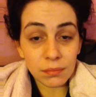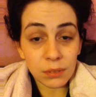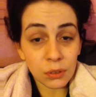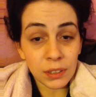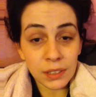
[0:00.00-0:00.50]
I'm
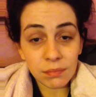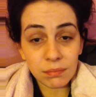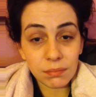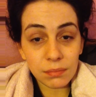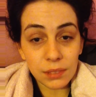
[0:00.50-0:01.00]
sorry
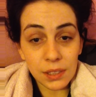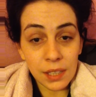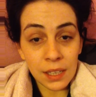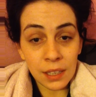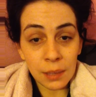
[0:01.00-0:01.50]
to
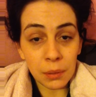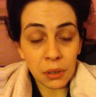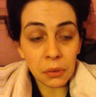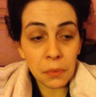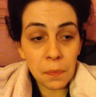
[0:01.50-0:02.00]
say that,
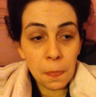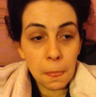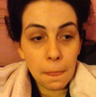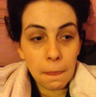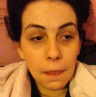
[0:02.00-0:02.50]
but
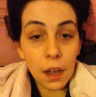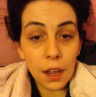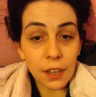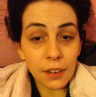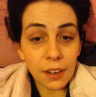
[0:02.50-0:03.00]

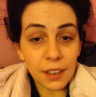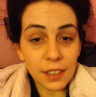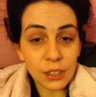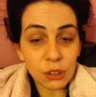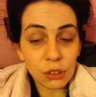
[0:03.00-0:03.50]

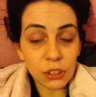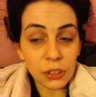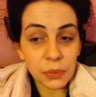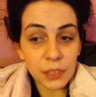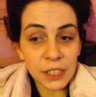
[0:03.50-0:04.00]
it's
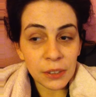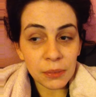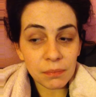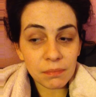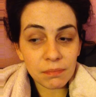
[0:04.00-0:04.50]
true. They
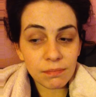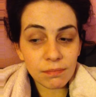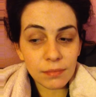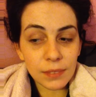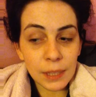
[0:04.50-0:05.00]
don't,
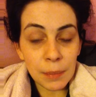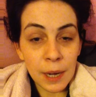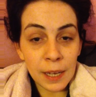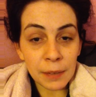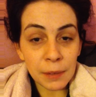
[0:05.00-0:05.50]
in
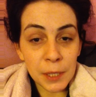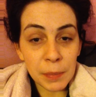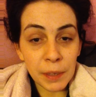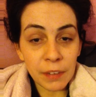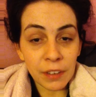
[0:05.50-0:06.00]
my
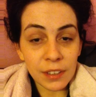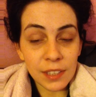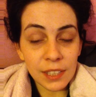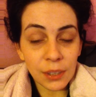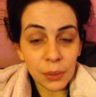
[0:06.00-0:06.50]
experience,
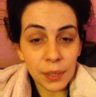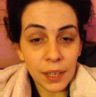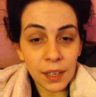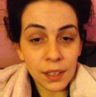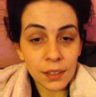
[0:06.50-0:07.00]
they don't
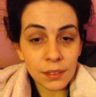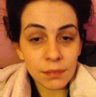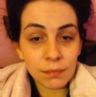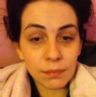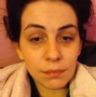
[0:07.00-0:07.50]
care.
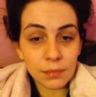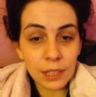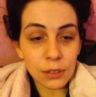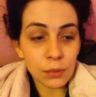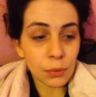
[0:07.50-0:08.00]

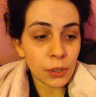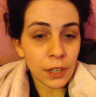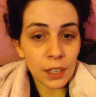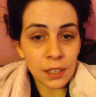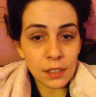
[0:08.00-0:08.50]
They just want you
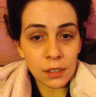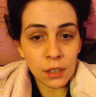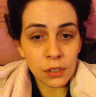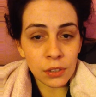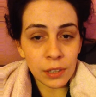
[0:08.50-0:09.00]
out of their
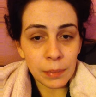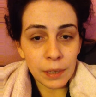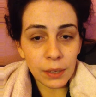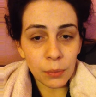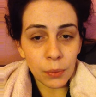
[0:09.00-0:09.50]
surgery and
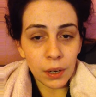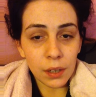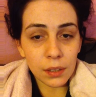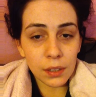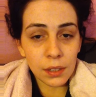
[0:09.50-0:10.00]
back in
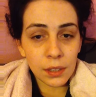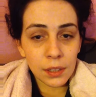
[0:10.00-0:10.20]
work.